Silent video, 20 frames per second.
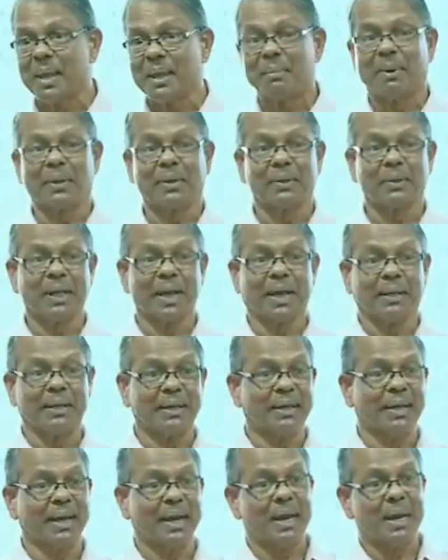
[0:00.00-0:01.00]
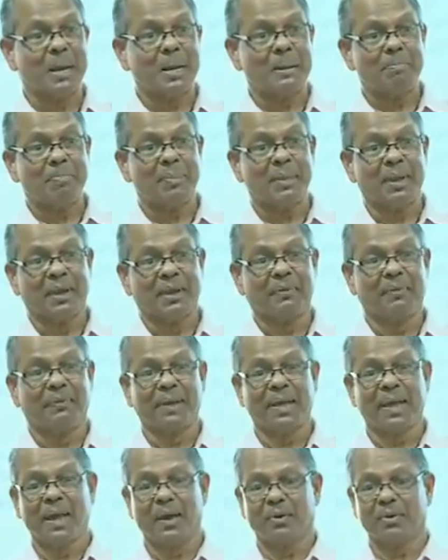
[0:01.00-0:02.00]
But on the other hand, if
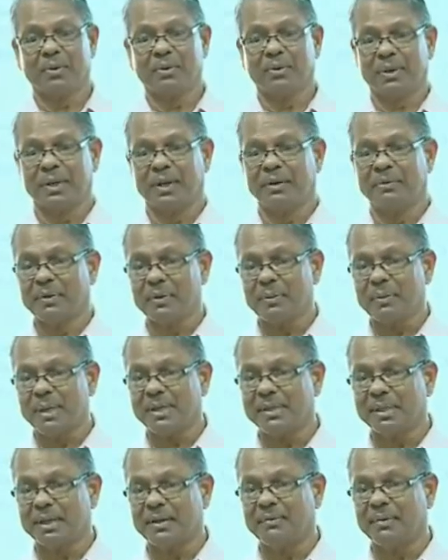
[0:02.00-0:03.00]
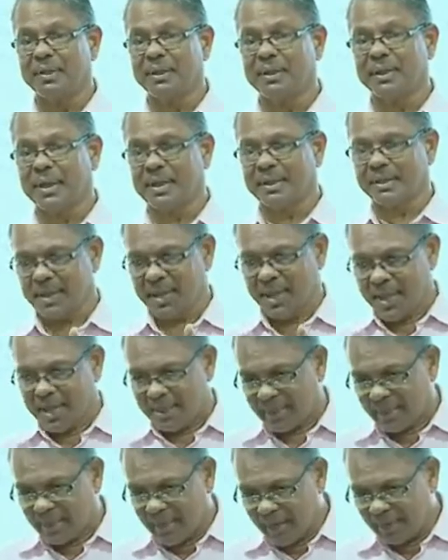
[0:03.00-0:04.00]
we have information with us,
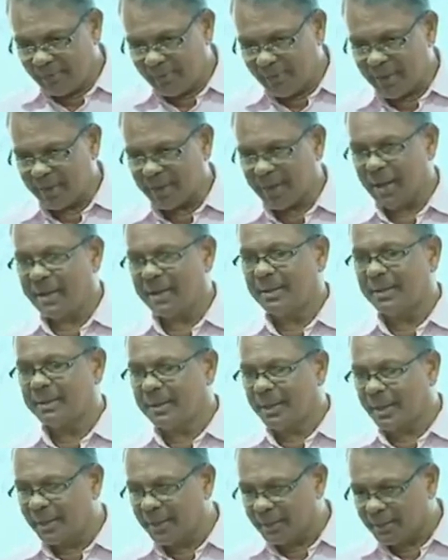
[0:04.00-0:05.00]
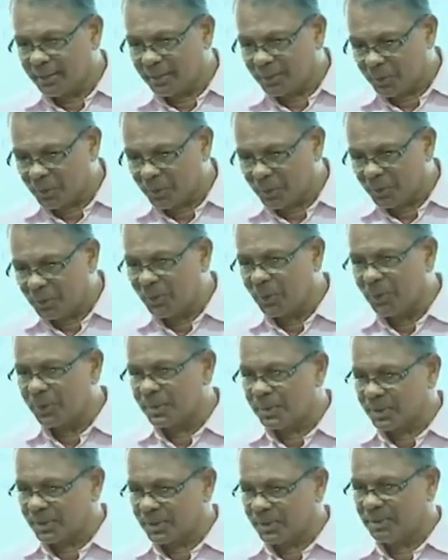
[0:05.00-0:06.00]
then we can think through
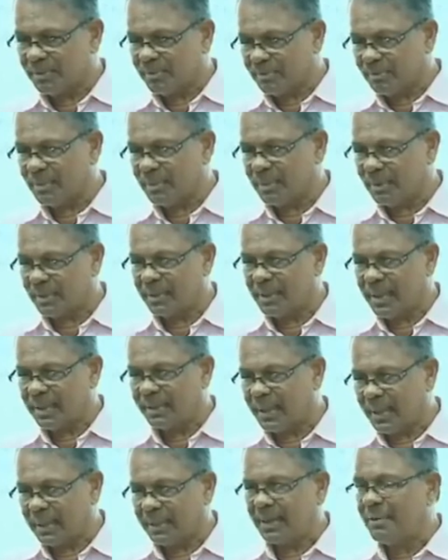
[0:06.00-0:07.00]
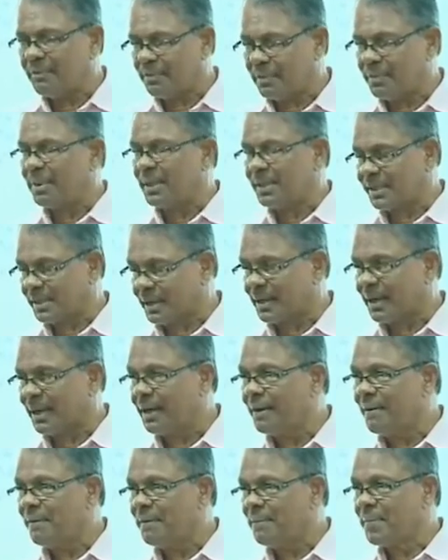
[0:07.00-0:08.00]
that information,
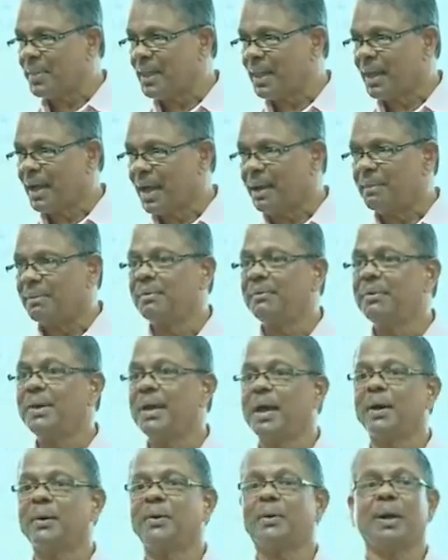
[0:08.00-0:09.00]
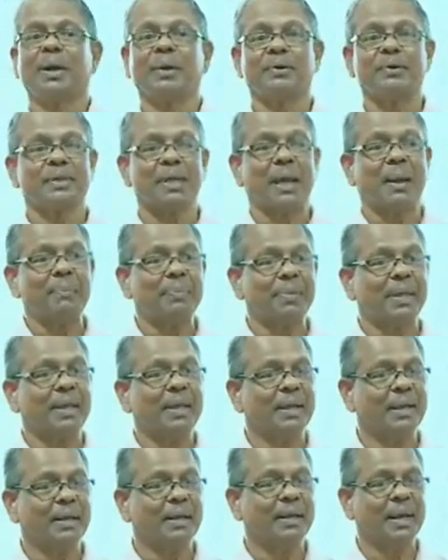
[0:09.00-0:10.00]
right? Yes. I mean, we have to have
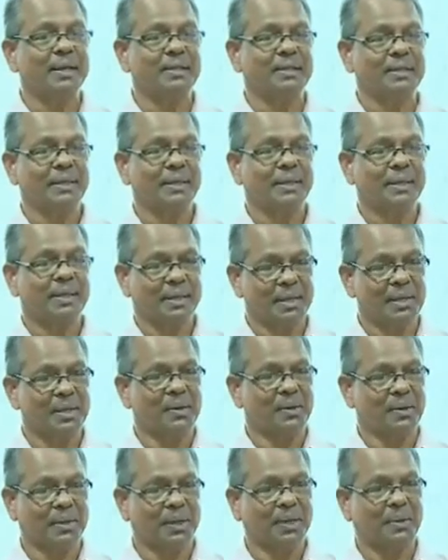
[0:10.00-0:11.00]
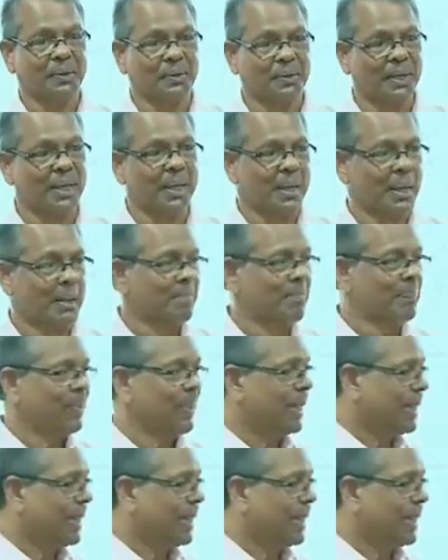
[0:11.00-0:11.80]
something in us in order to think.